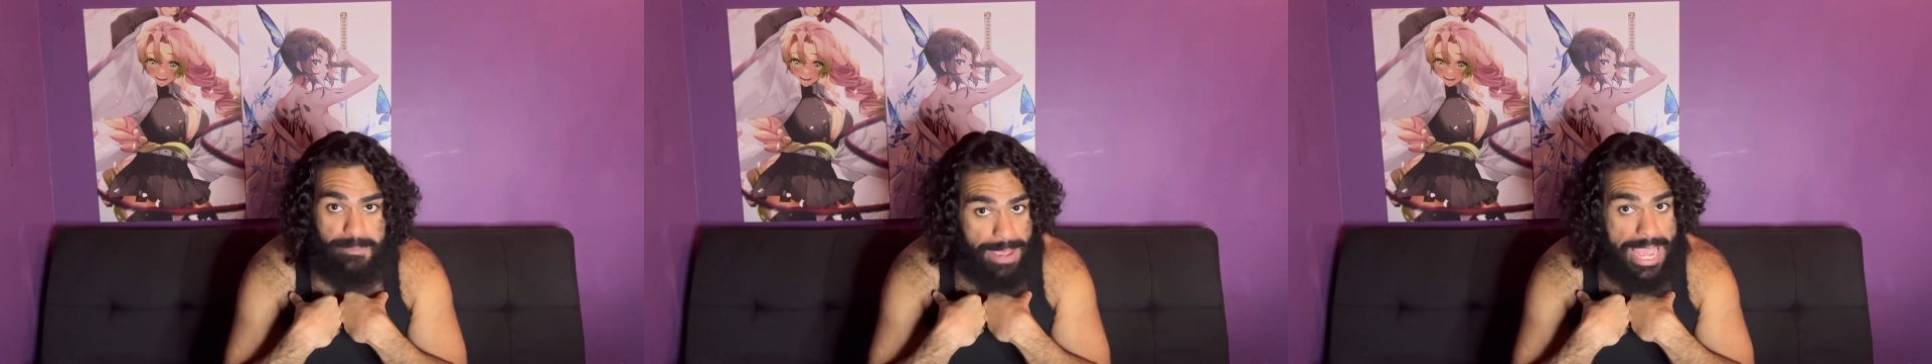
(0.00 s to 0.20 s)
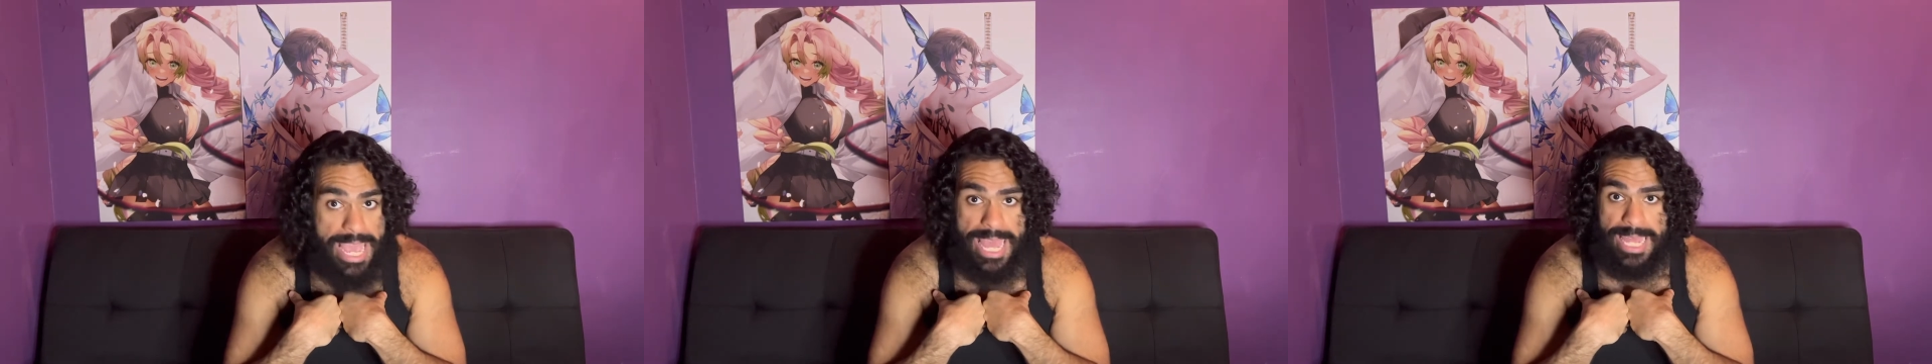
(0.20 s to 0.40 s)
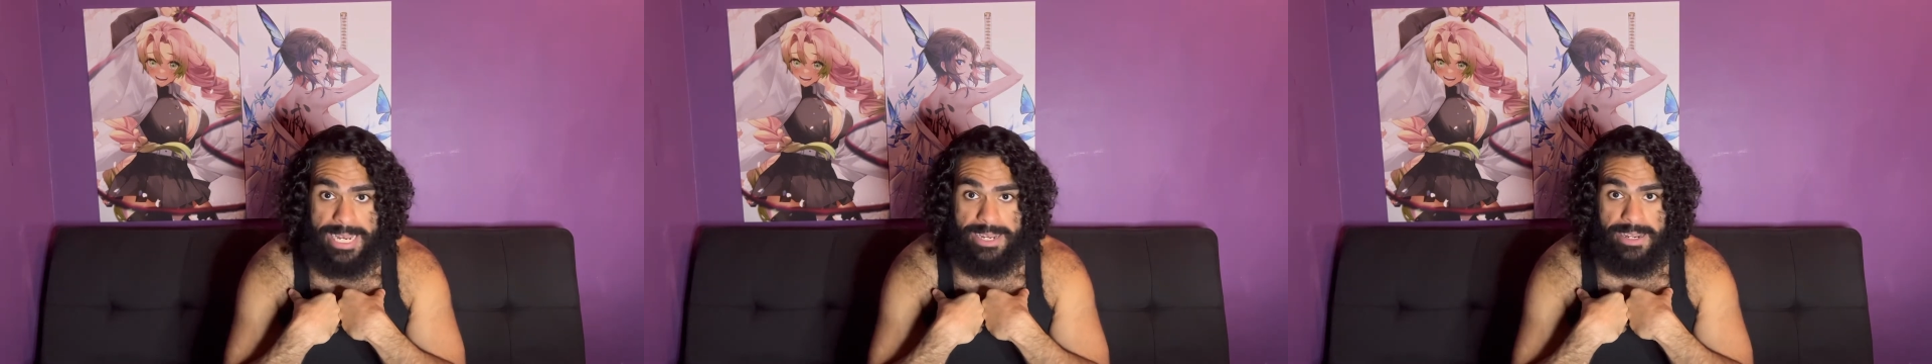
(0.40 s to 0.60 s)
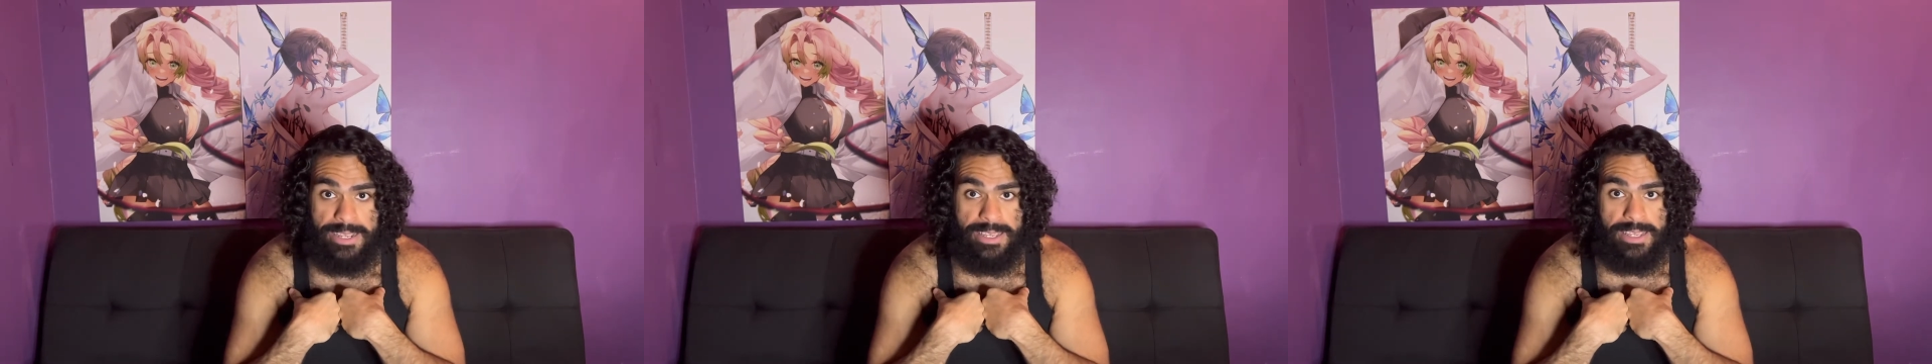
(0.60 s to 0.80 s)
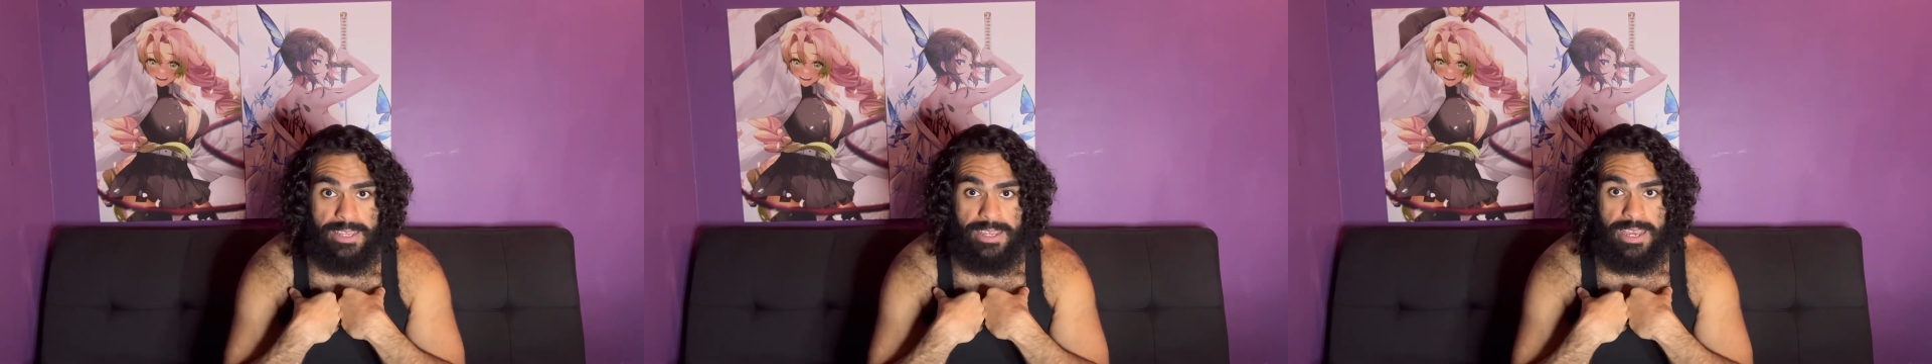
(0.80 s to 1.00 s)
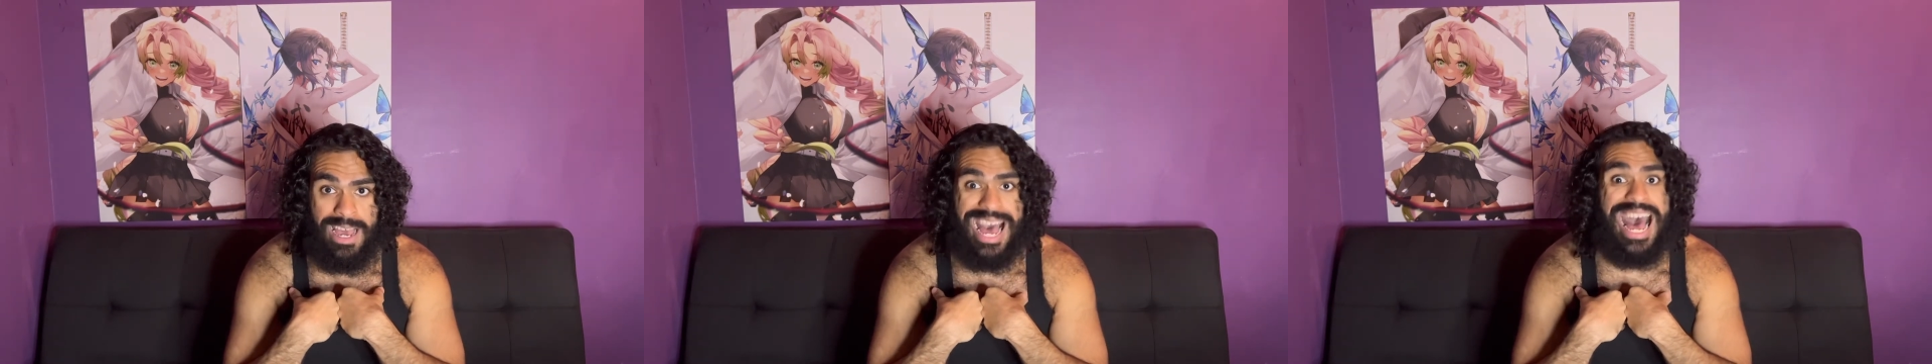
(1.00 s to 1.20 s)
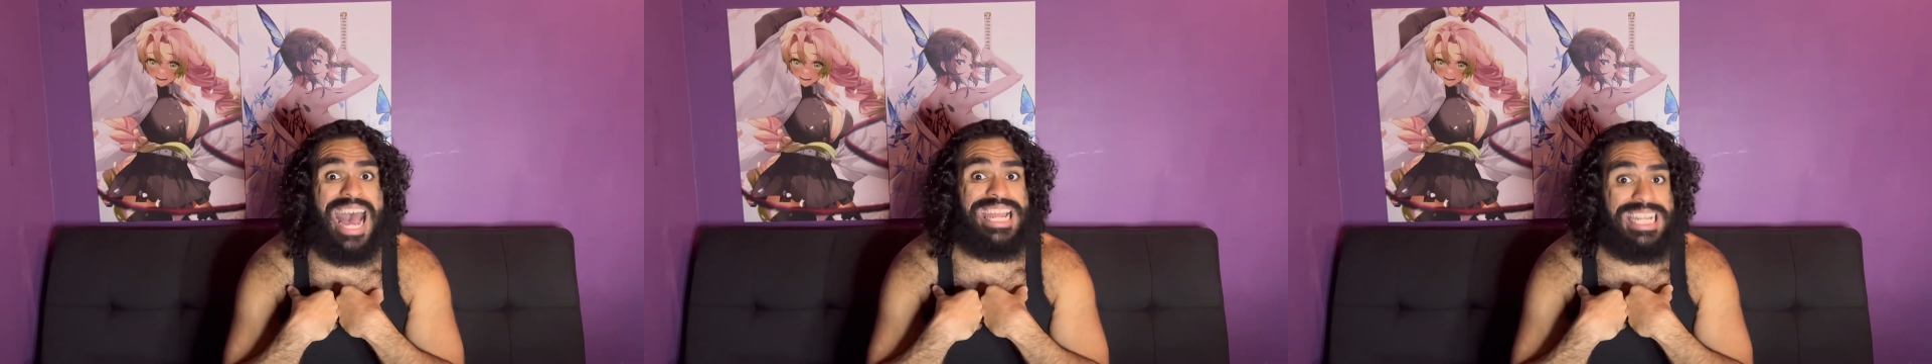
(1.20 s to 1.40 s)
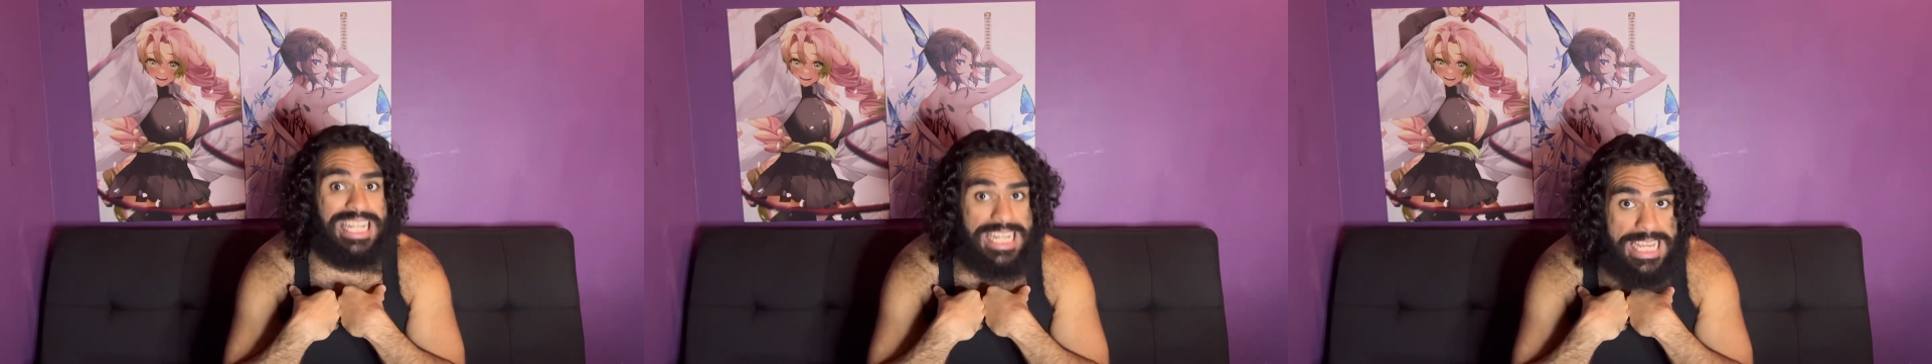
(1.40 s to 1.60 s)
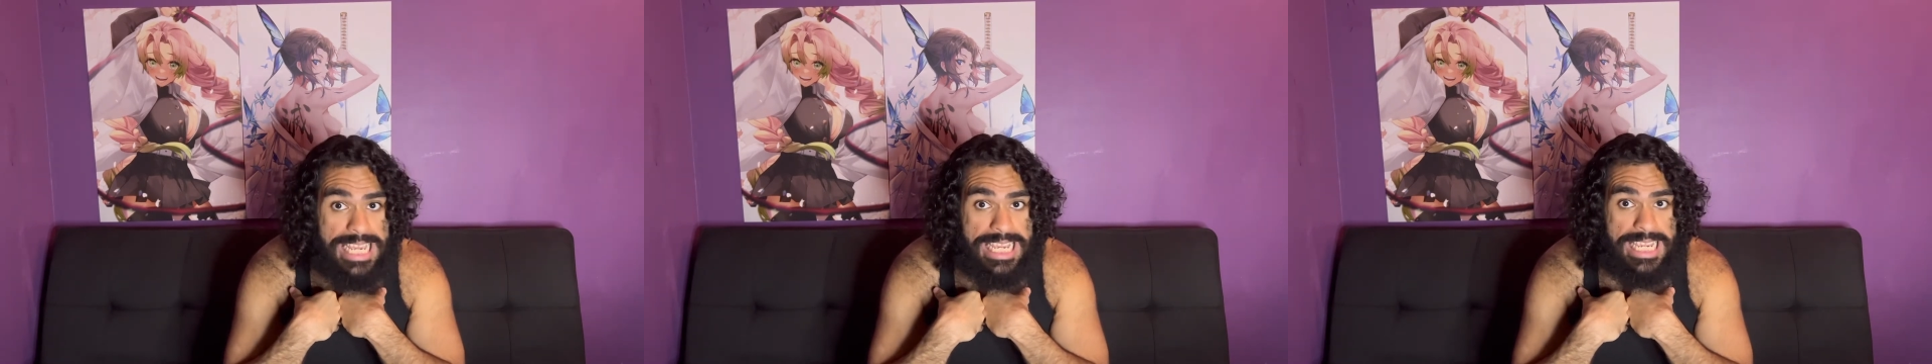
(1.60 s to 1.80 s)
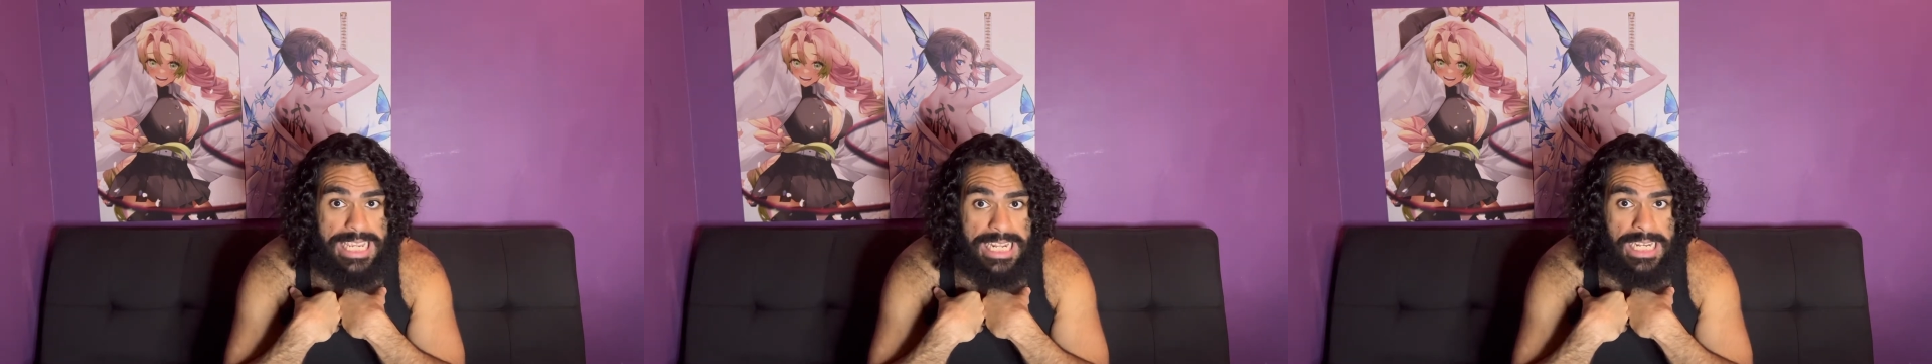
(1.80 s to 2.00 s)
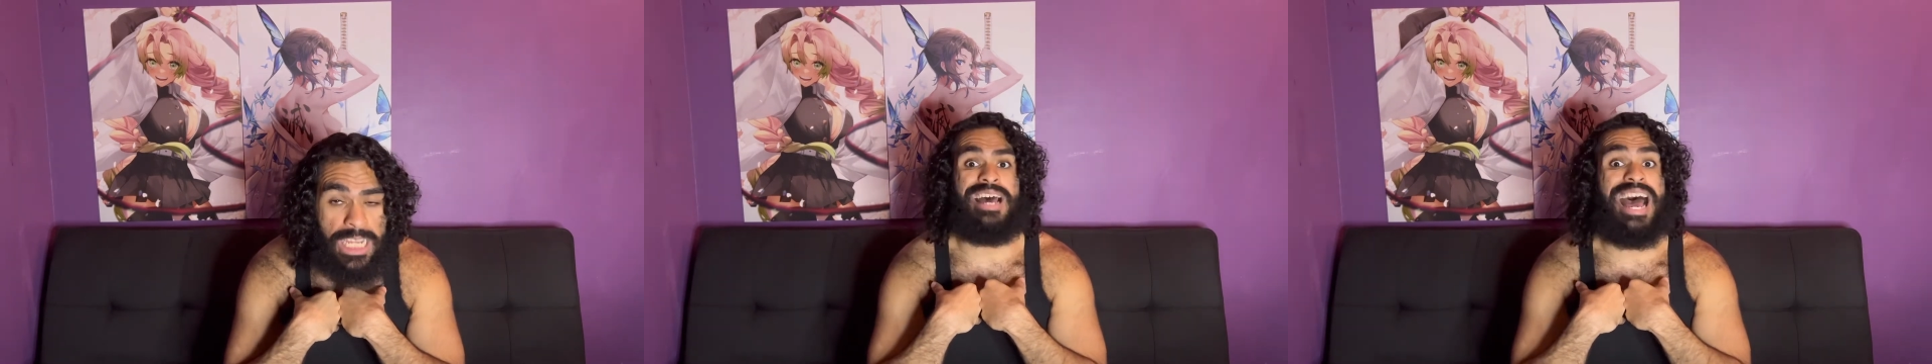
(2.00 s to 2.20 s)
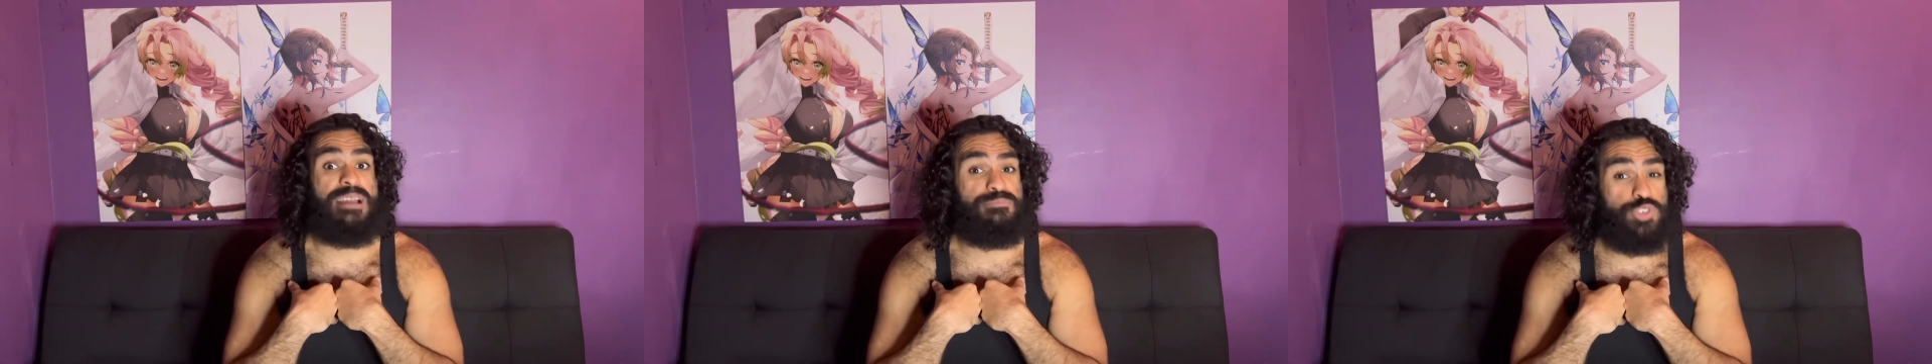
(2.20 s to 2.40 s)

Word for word: man, I lead, I'm